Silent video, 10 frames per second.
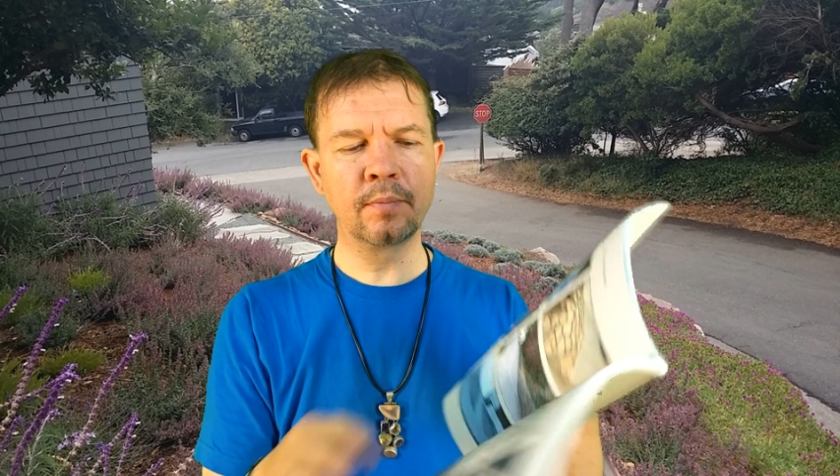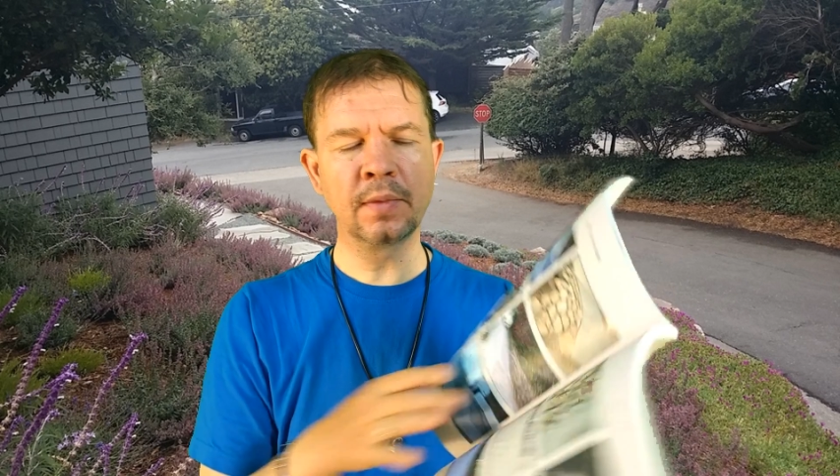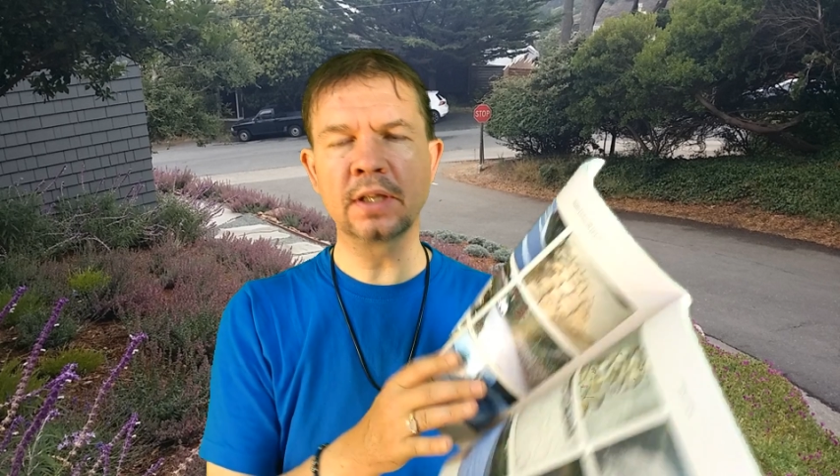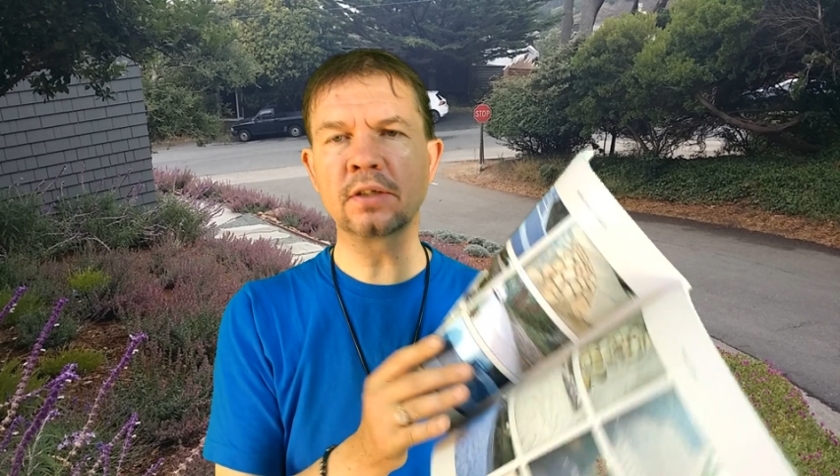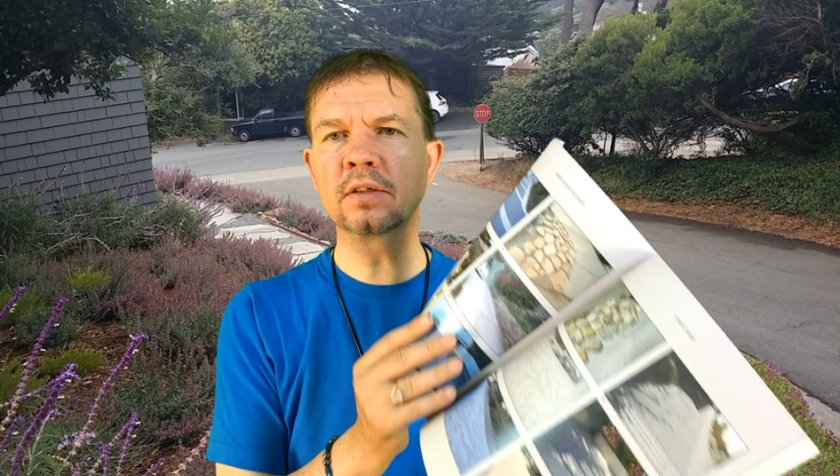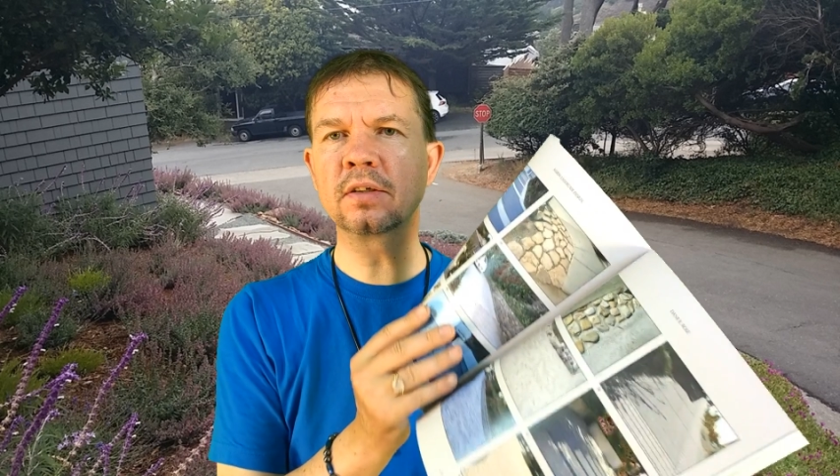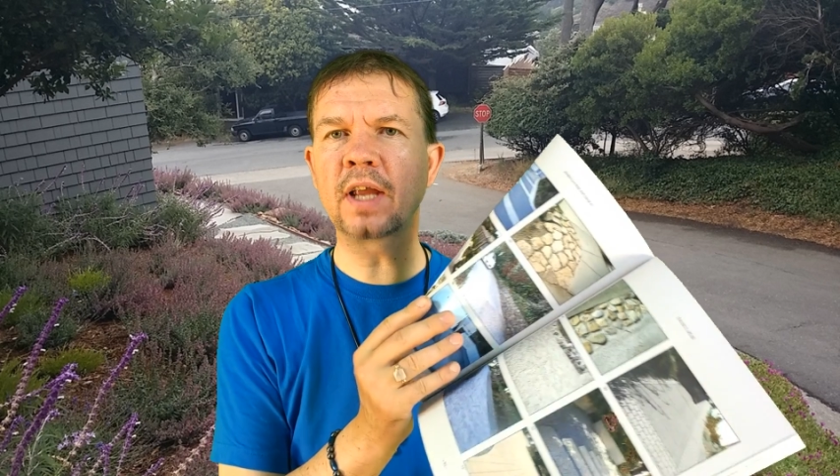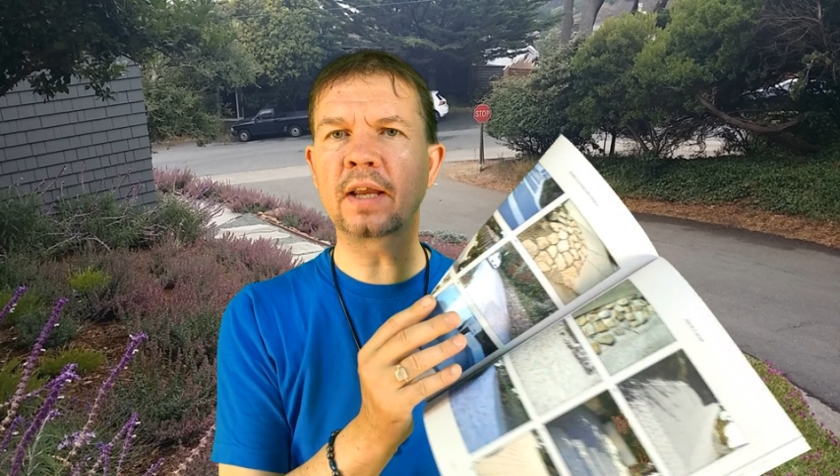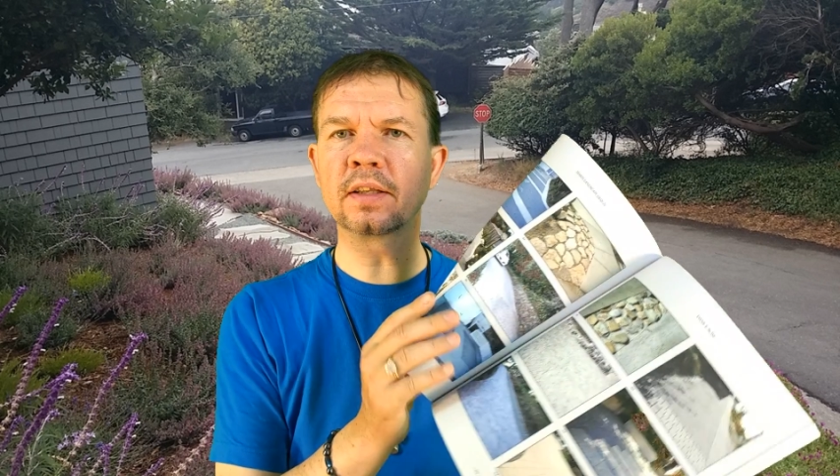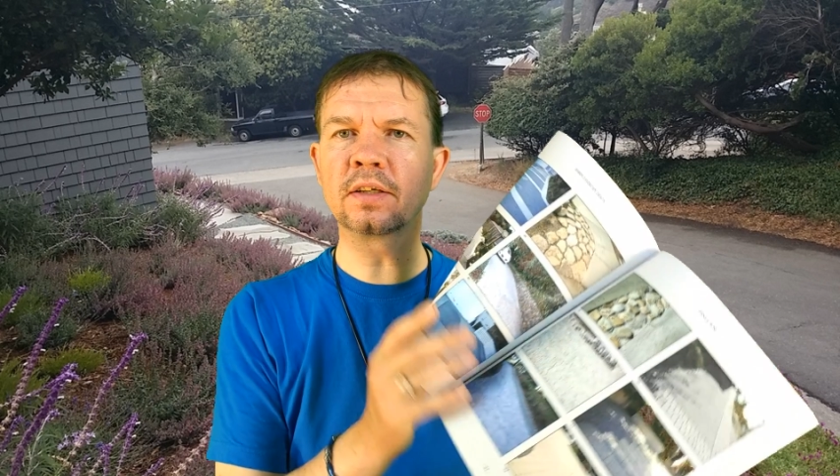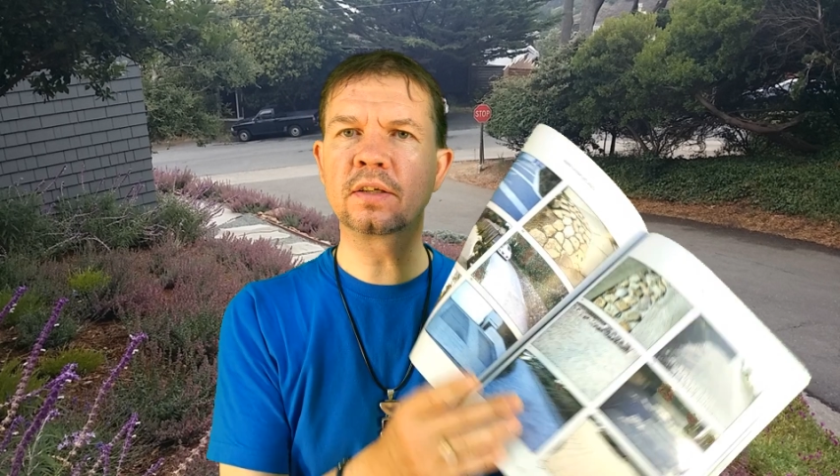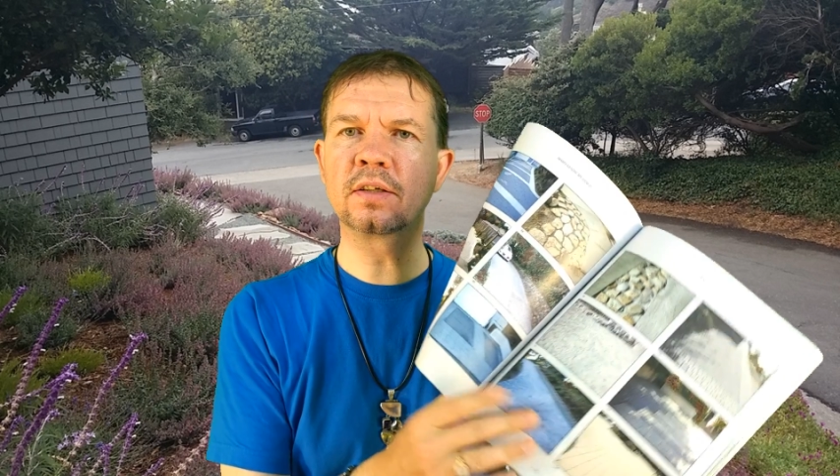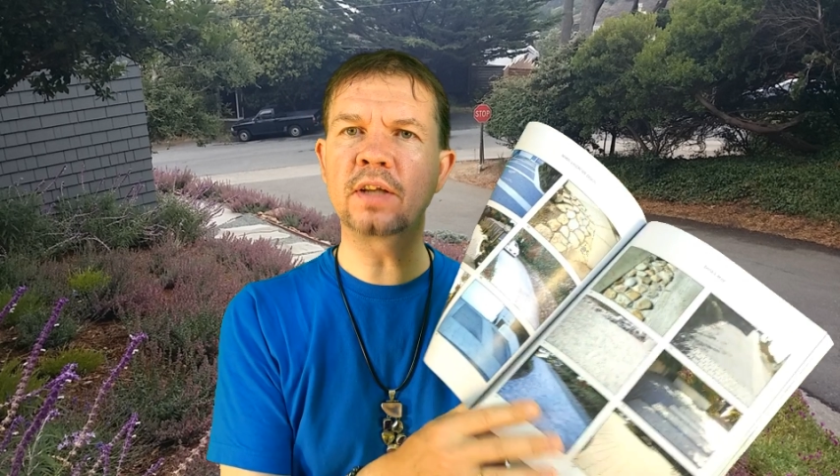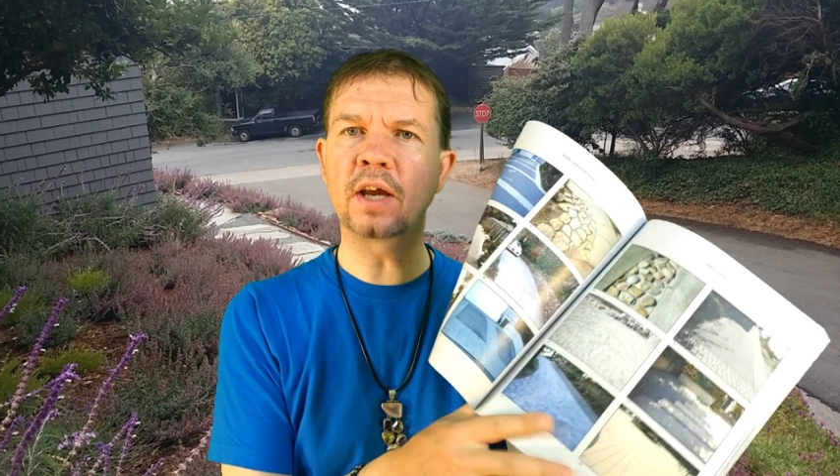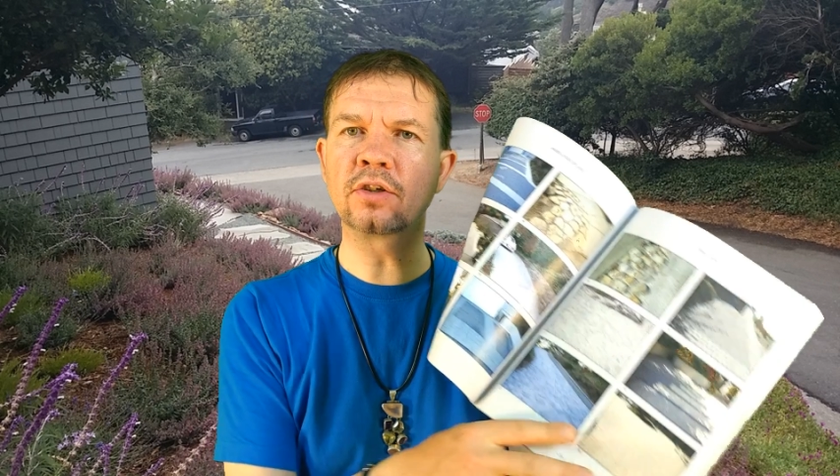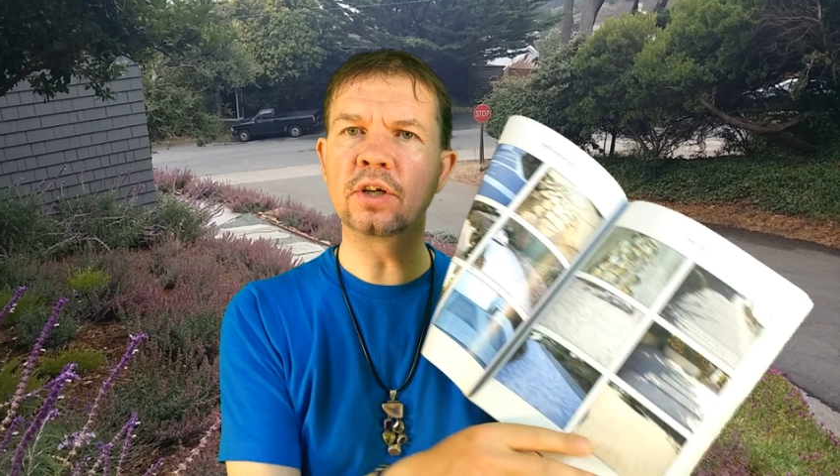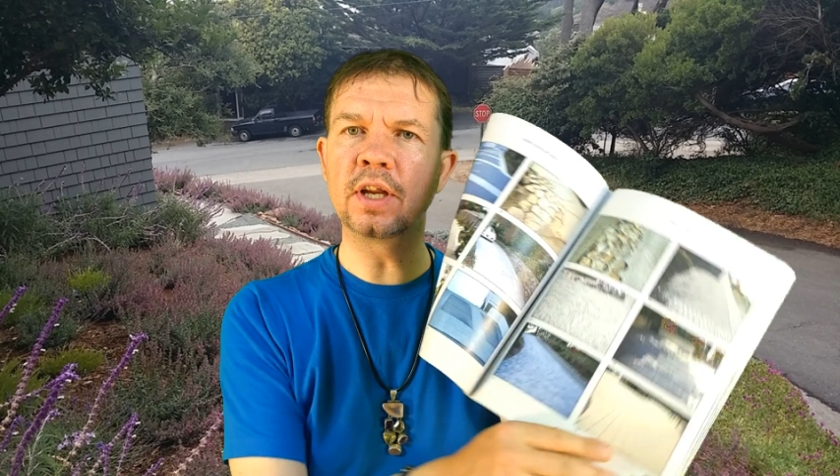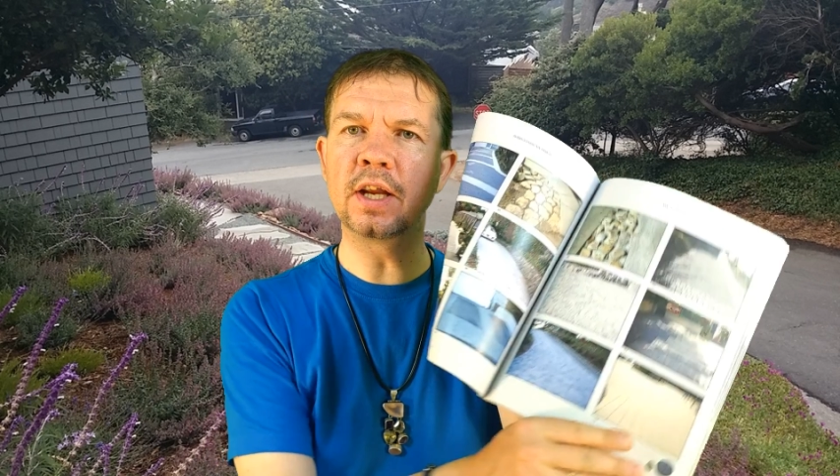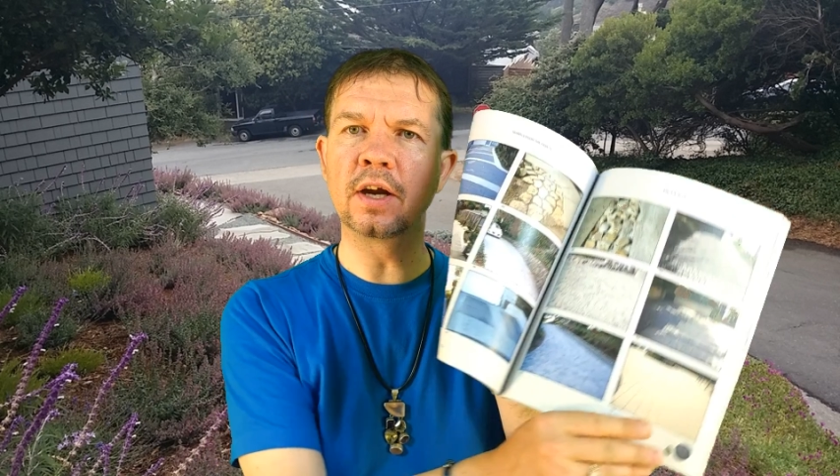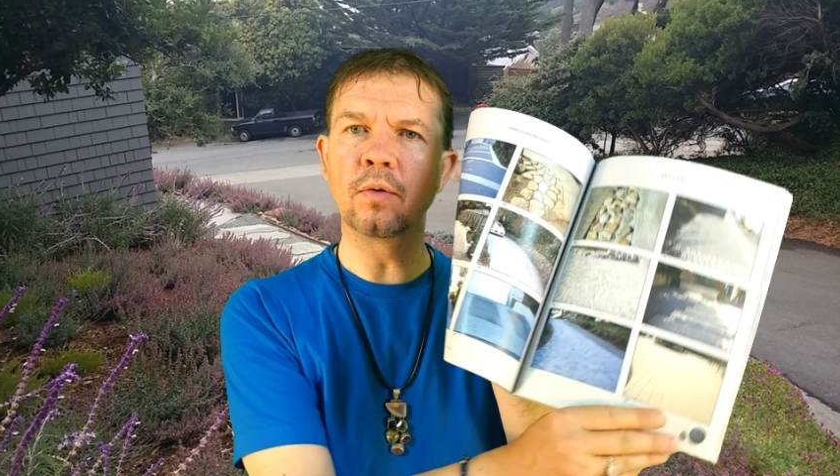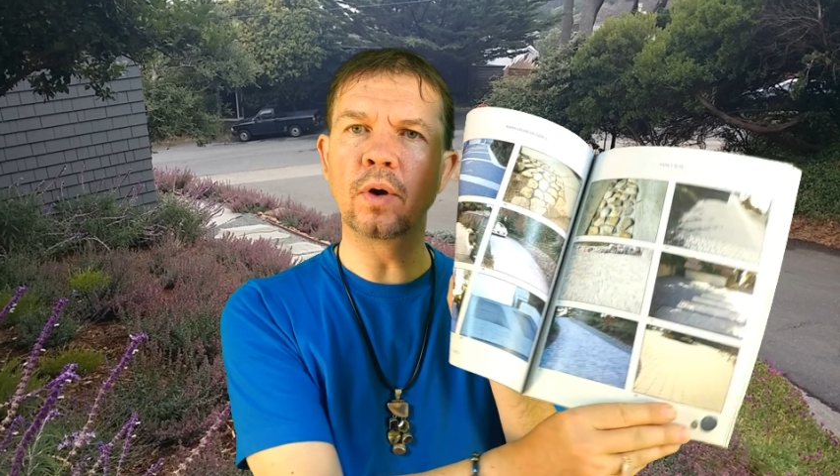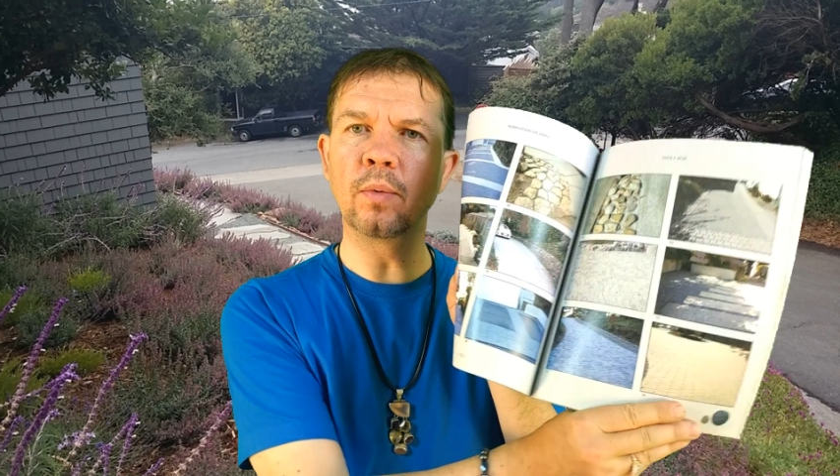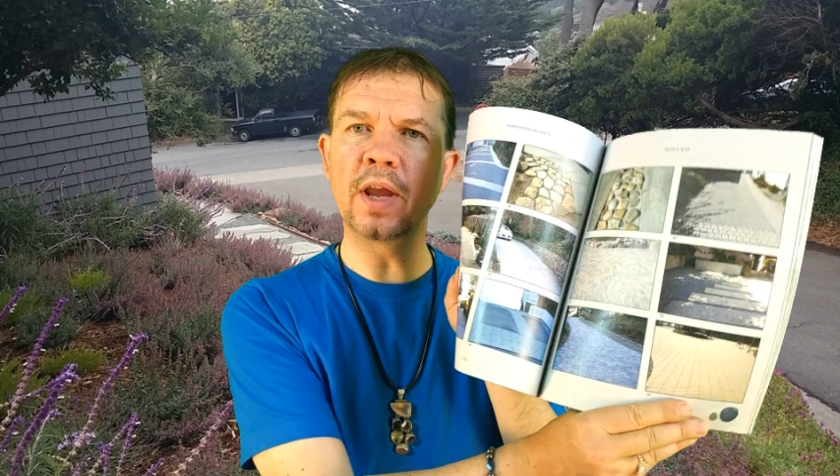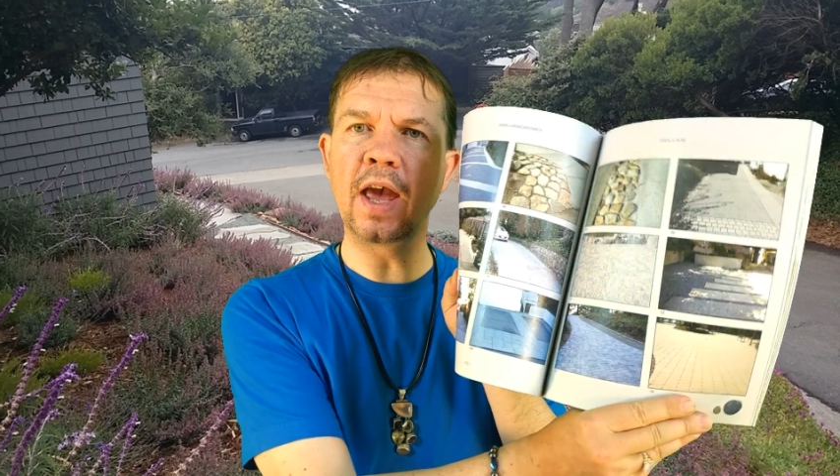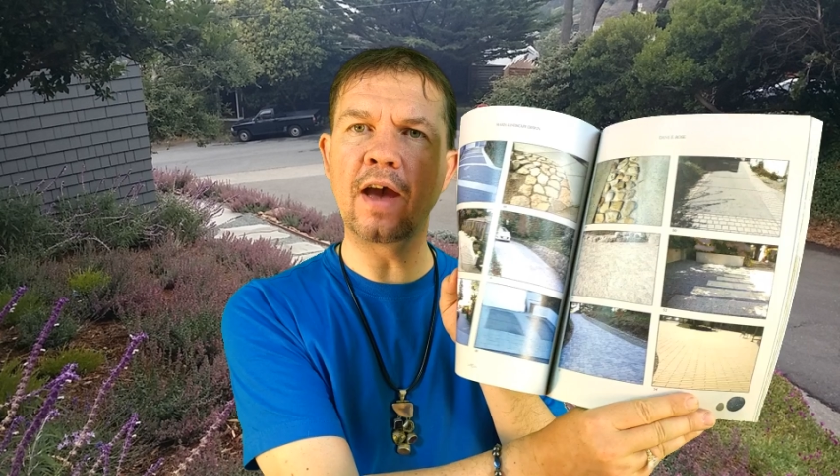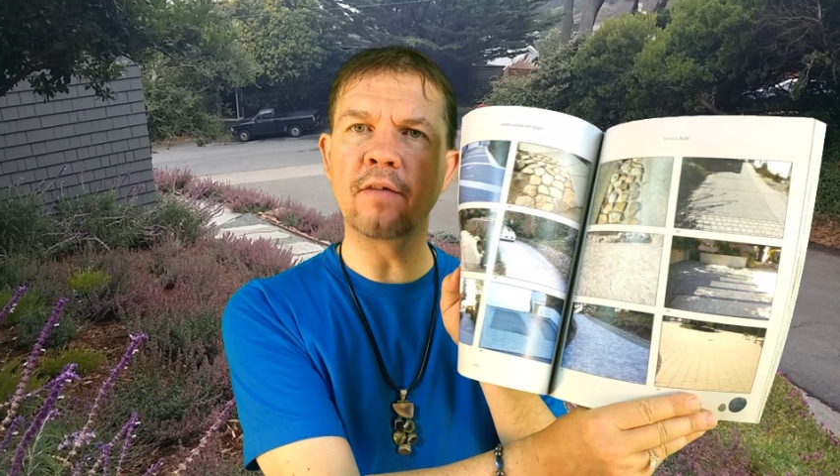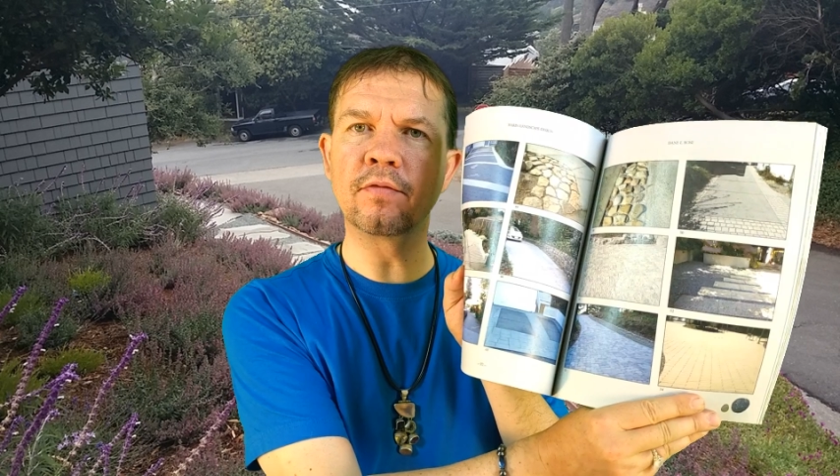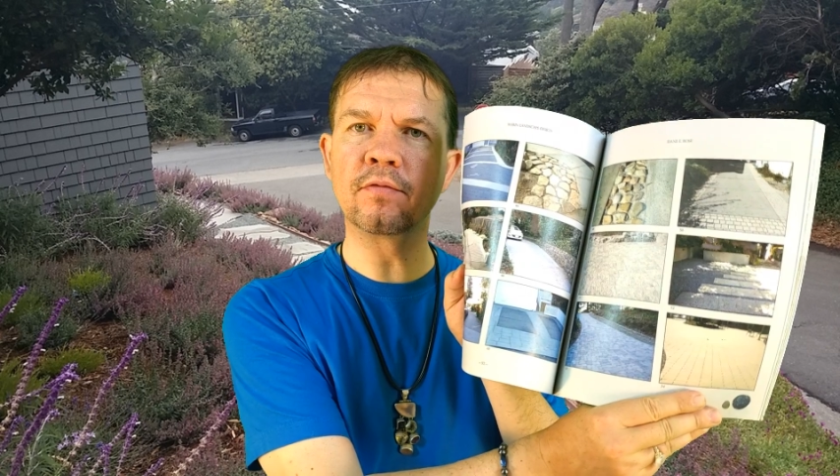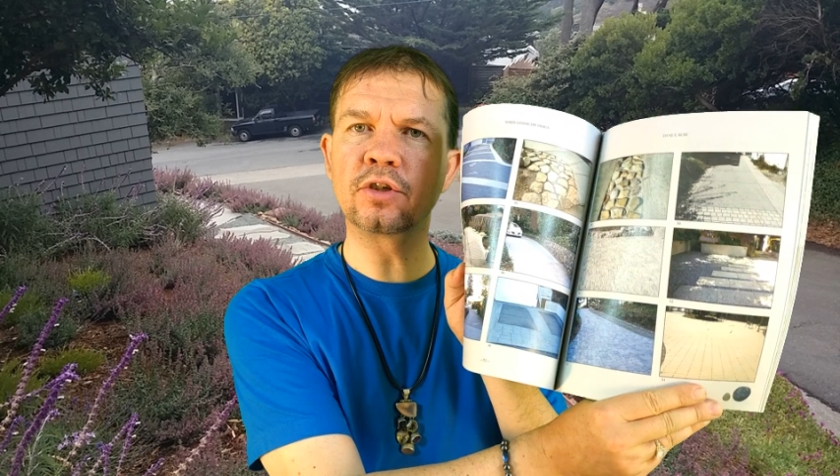let's take this section here where we have